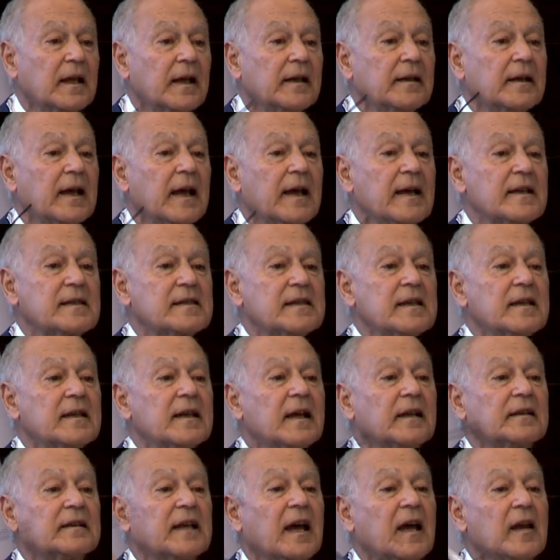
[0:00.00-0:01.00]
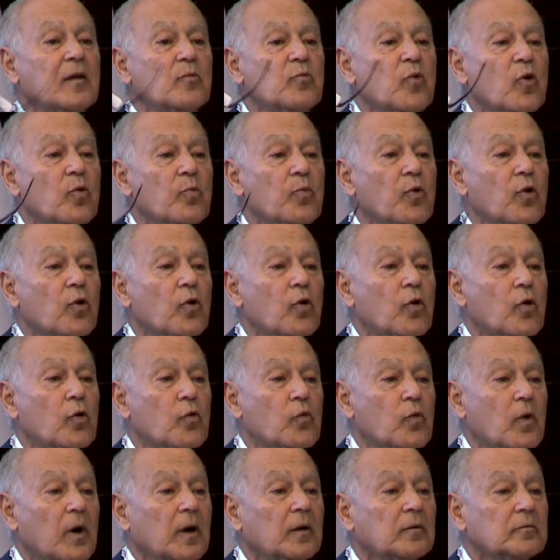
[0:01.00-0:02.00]
notice that
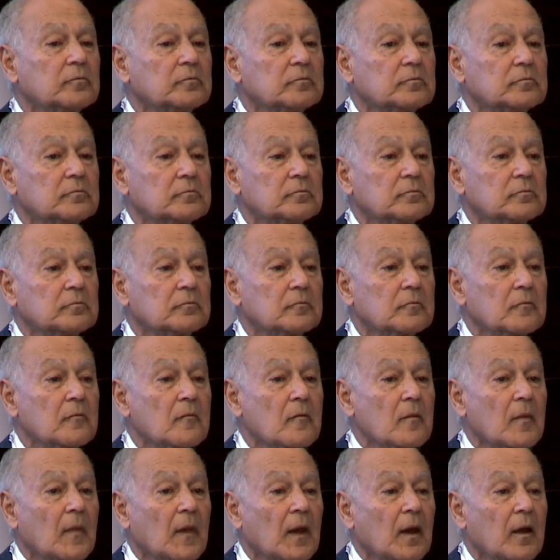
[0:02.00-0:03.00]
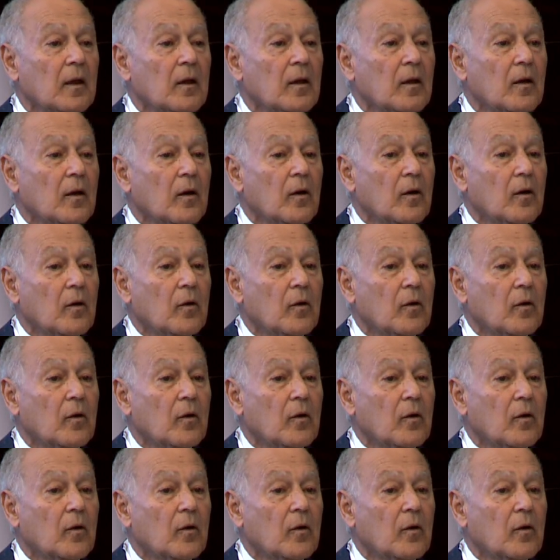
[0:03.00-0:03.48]
the Athens are growing